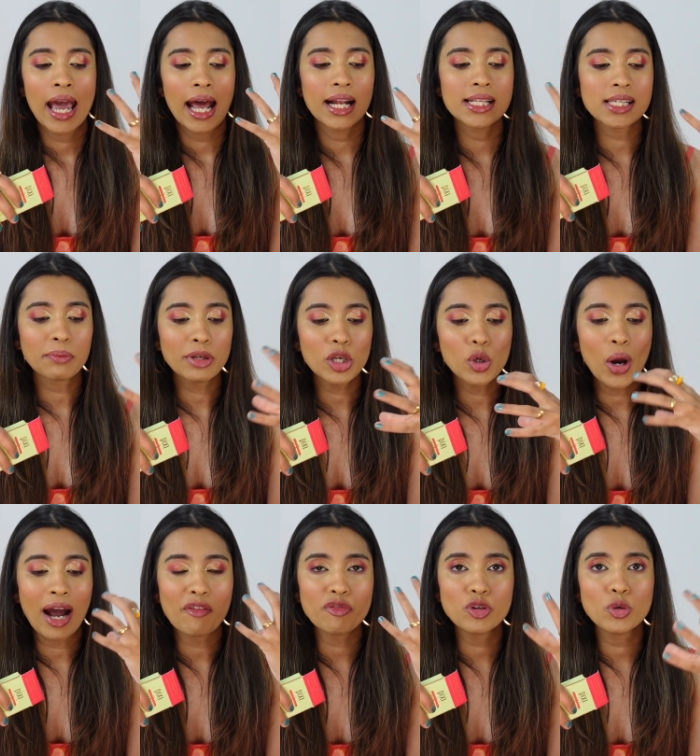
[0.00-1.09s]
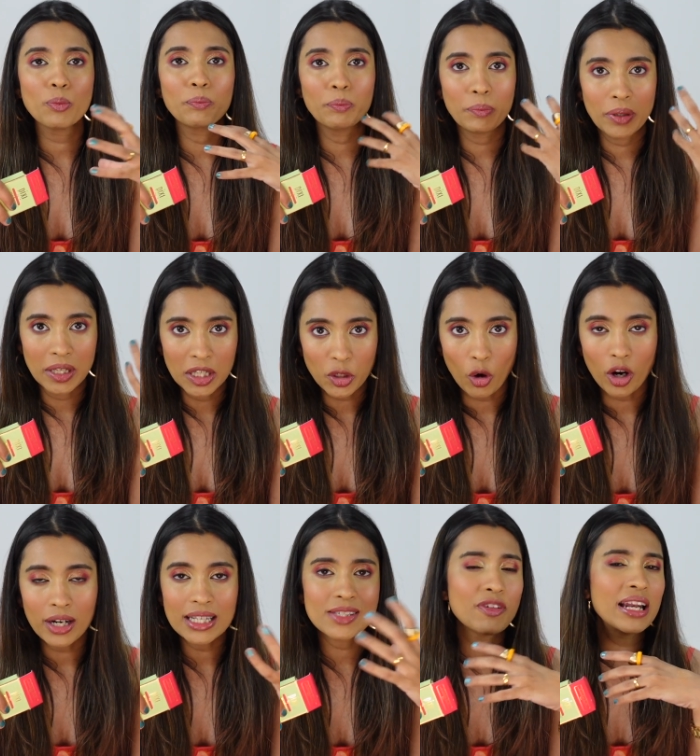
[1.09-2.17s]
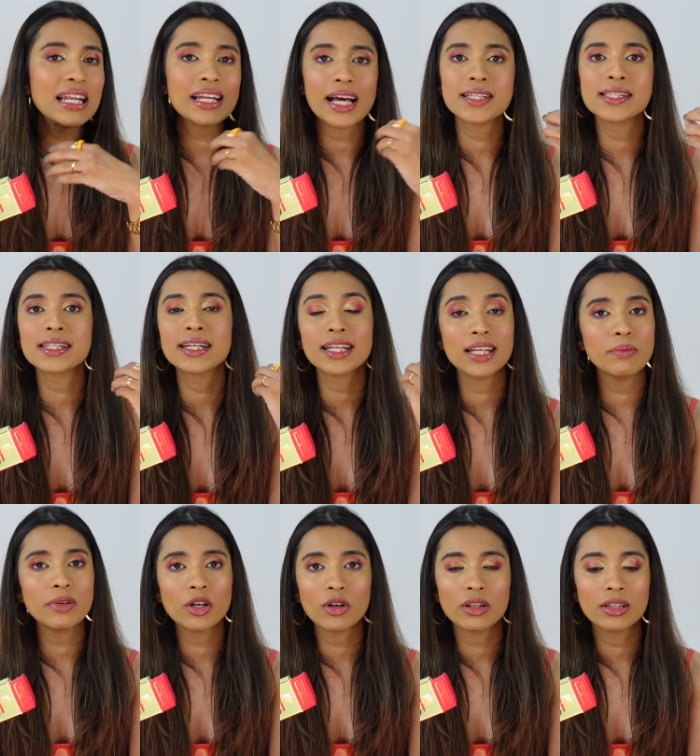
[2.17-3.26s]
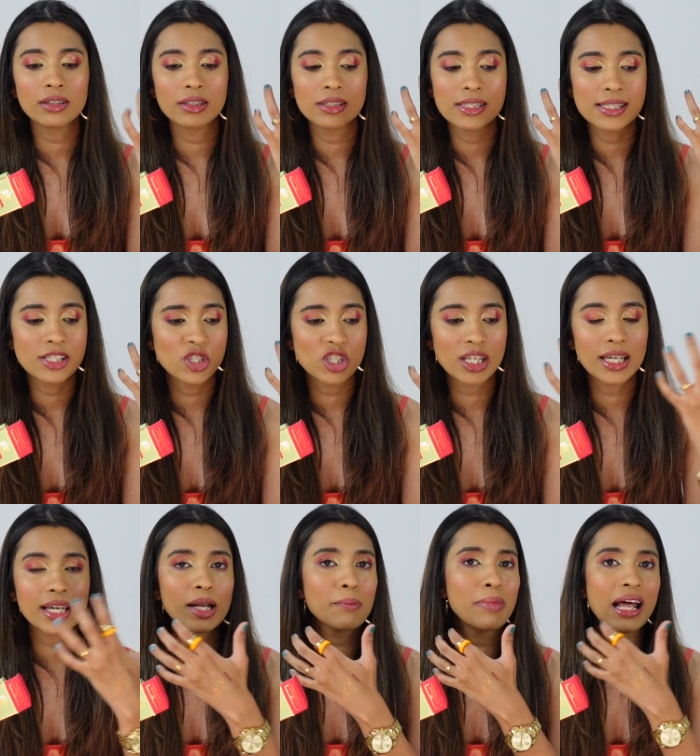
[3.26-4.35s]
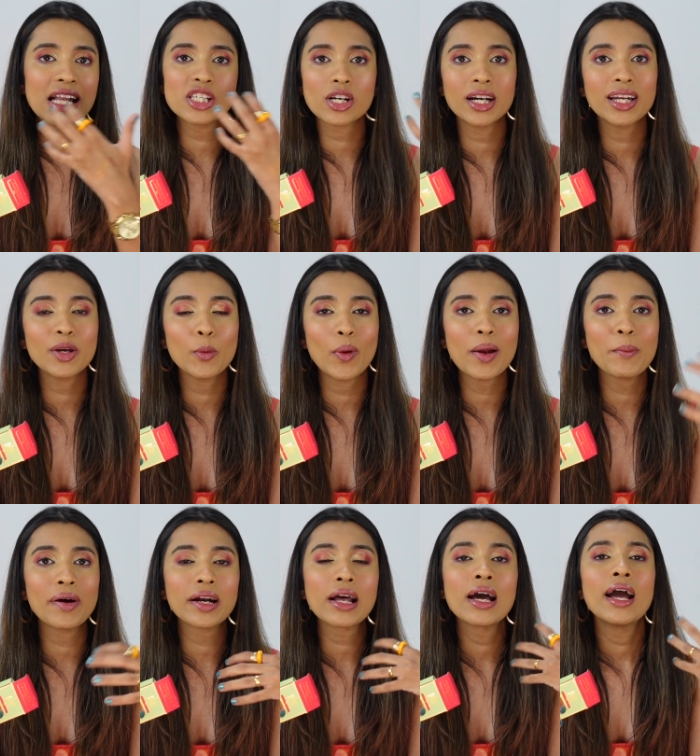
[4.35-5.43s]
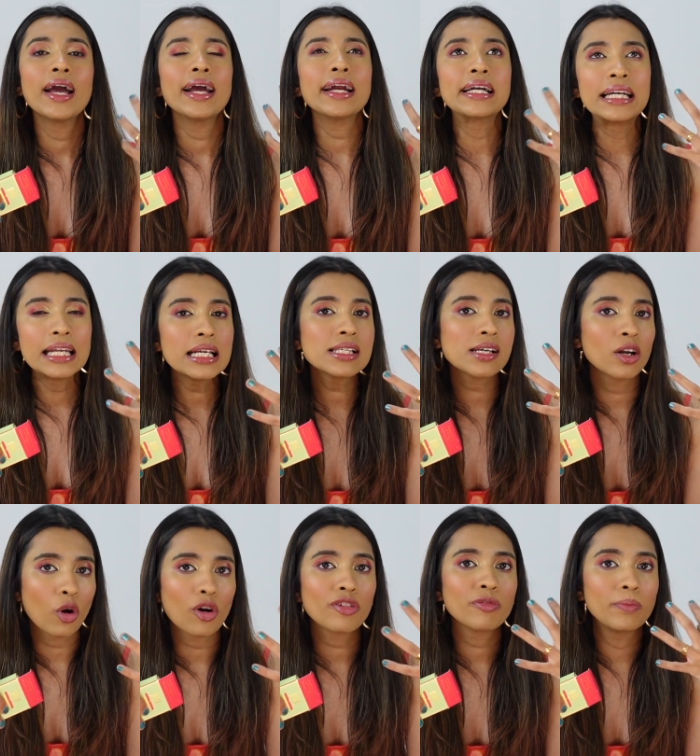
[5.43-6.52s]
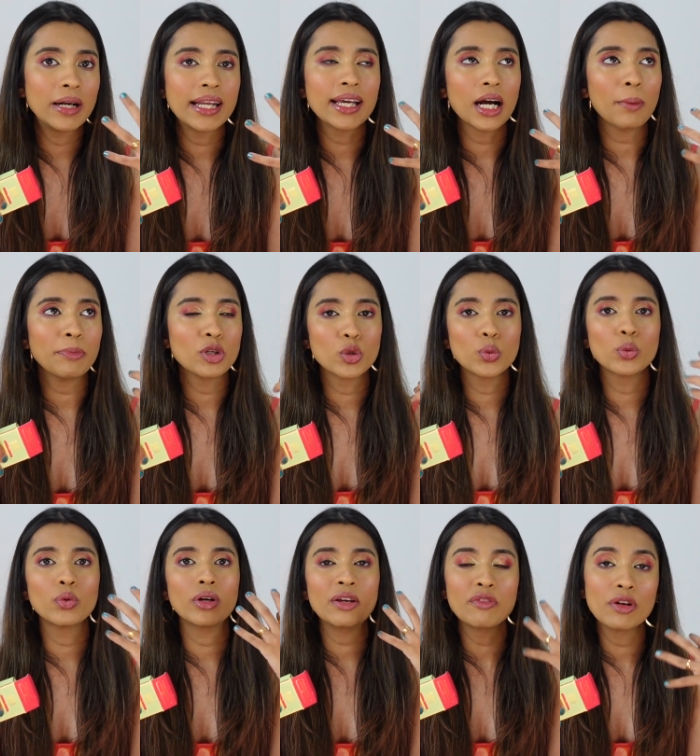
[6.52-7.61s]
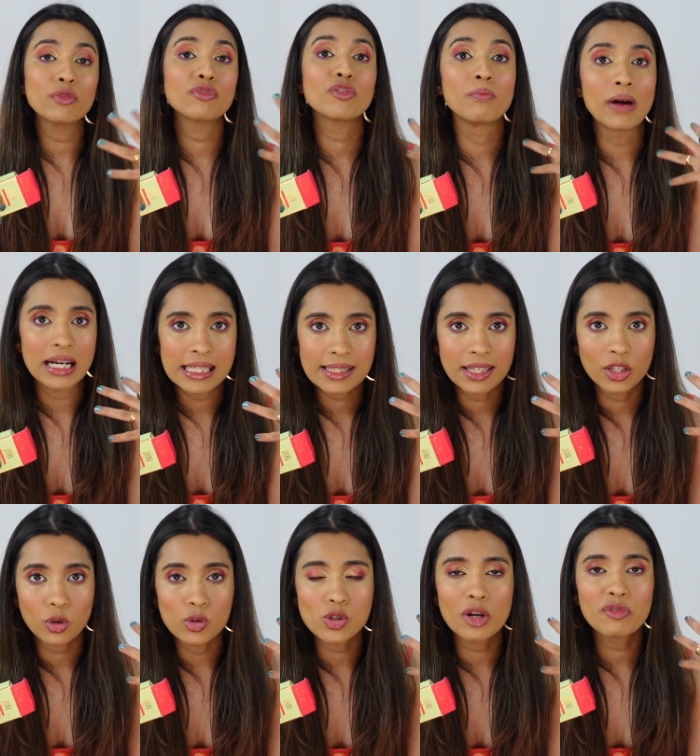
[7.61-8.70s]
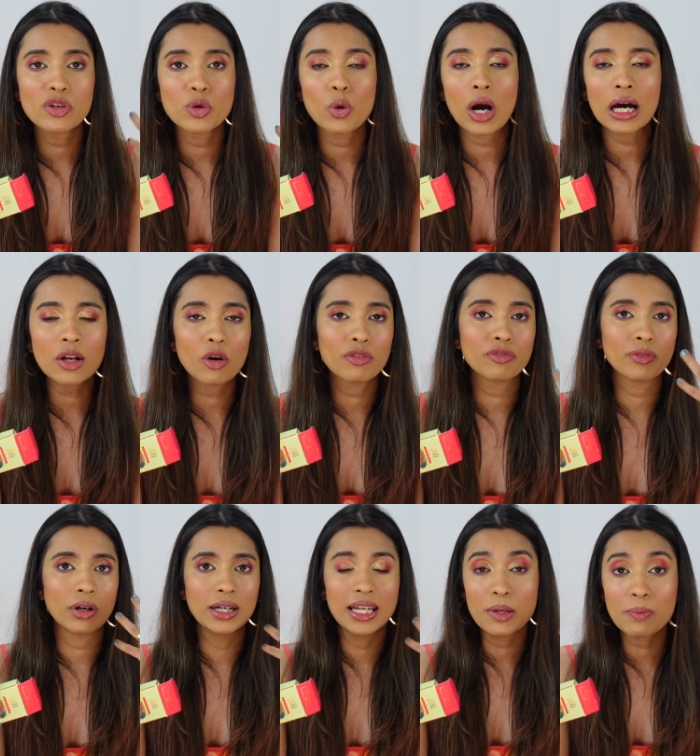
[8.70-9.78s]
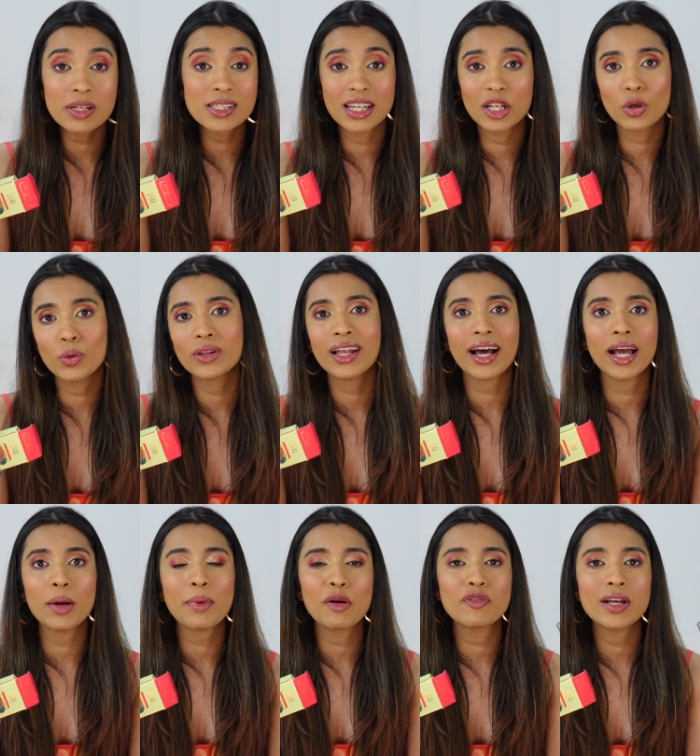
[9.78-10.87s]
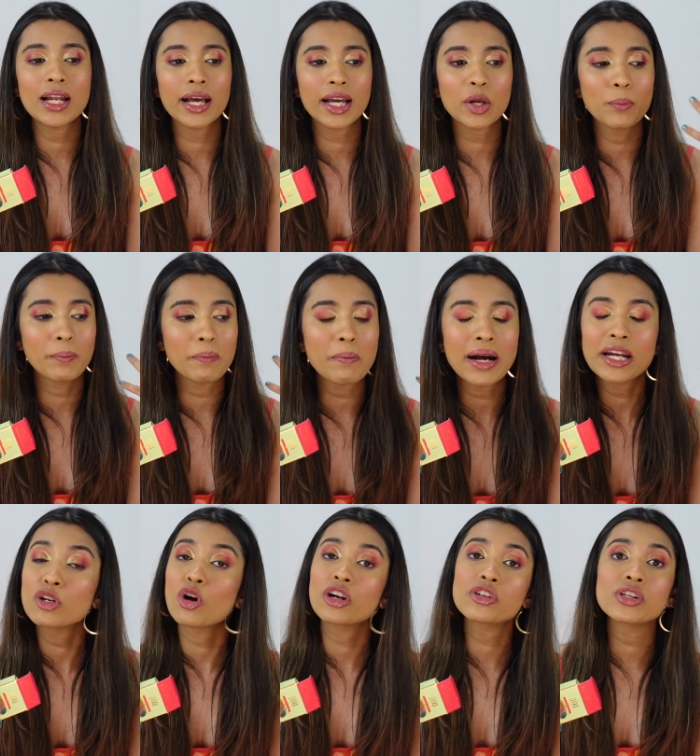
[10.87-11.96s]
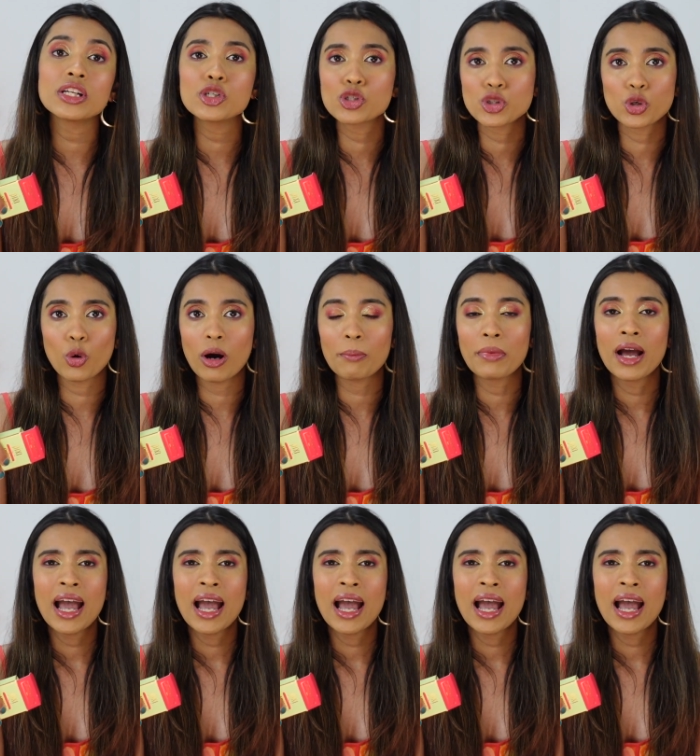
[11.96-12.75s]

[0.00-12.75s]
and it's something you have to build on. It's very nice and creamy on the cheek. It blends really well, but it needs a lot of building up to do, even for my skin tone. So if you are of a deeper skin tone than I am, I feel like it might not really show up